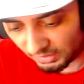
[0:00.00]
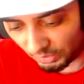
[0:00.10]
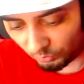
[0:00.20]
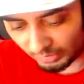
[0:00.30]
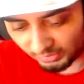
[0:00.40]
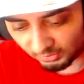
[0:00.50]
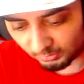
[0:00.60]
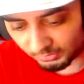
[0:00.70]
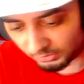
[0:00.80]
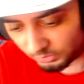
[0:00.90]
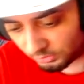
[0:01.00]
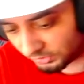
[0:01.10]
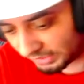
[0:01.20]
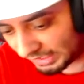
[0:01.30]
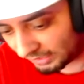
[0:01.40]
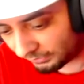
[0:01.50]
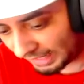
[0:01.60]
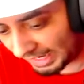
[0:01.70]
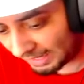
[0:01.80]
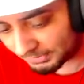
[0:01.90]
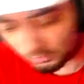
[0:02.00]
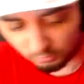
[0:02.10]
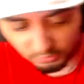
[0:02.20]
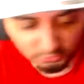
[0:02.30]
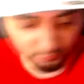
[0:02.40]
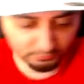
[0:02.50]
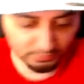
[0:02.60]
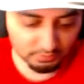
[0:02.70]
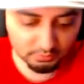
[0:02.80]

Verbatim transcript: are random, so you could have absolutely nothing